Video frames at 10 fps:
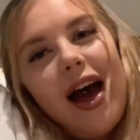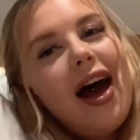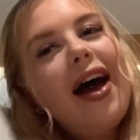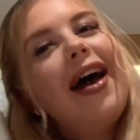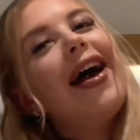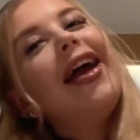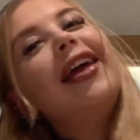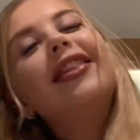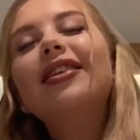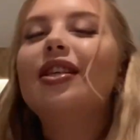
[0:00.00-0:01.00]
Hi,
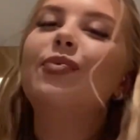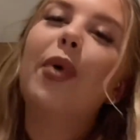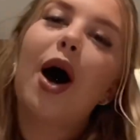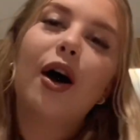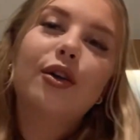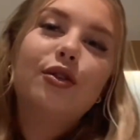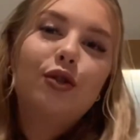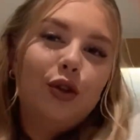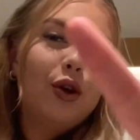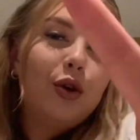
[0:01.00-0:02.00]
this is part
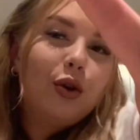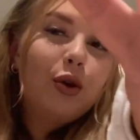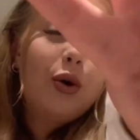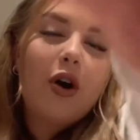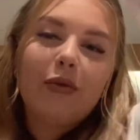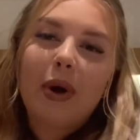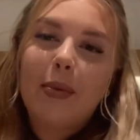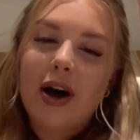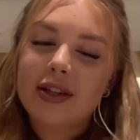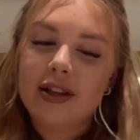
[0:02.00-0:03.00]
two of my
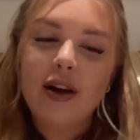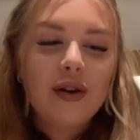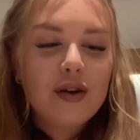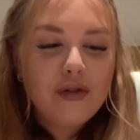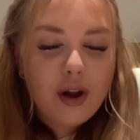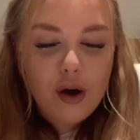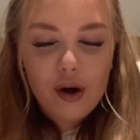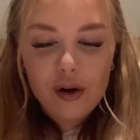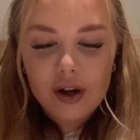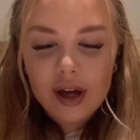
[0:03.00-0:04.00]
Barcelona
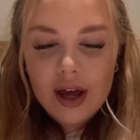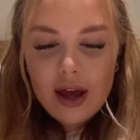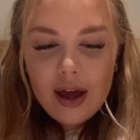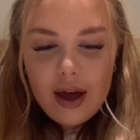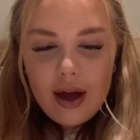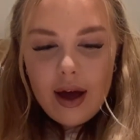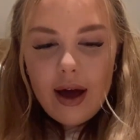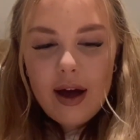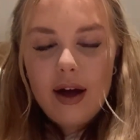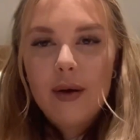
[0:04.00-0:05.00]
vlog.
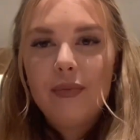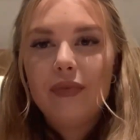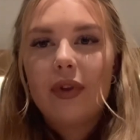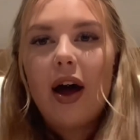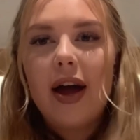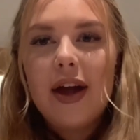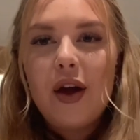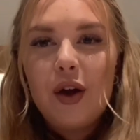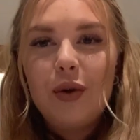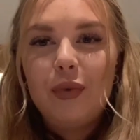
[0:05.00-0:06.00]
Um, I
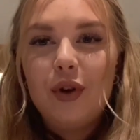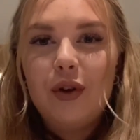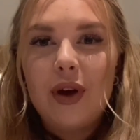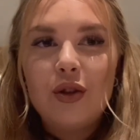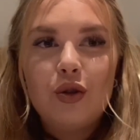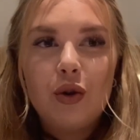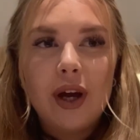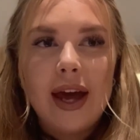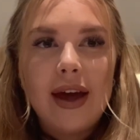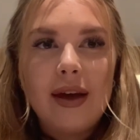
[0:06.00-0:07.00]
hope you enjoy
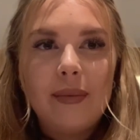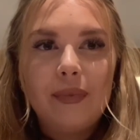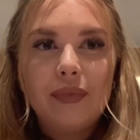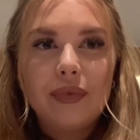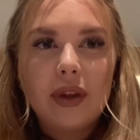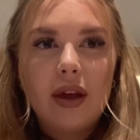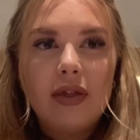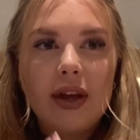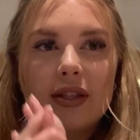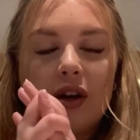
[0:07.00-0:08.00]
it.
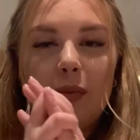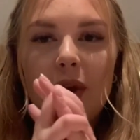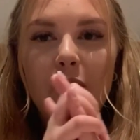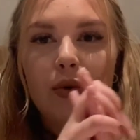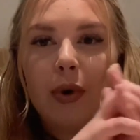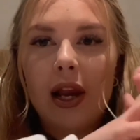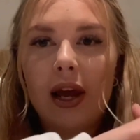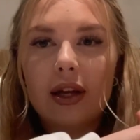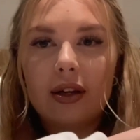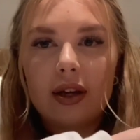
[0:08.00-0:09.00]
There's going to be all my
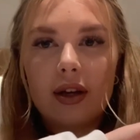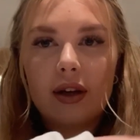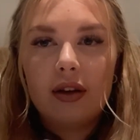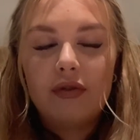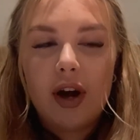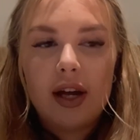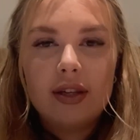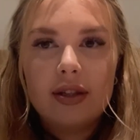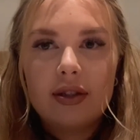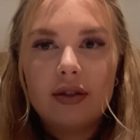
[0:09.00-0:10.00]
like
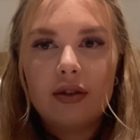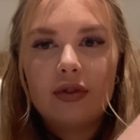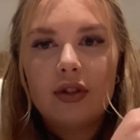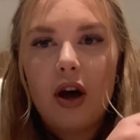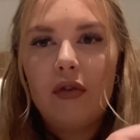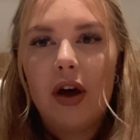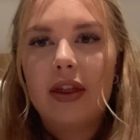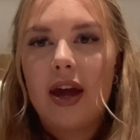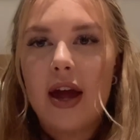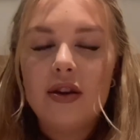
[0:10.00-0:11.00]
advice stuff at
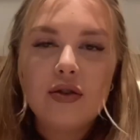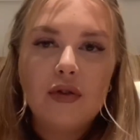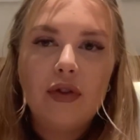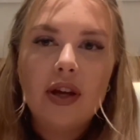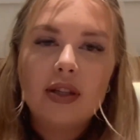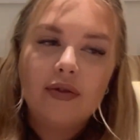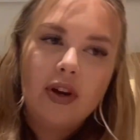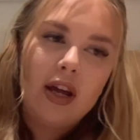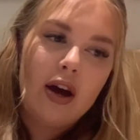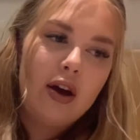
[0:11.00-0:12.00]
the end of this
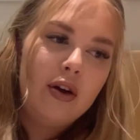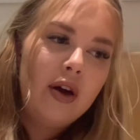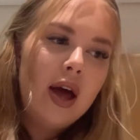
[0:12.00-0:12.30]
video.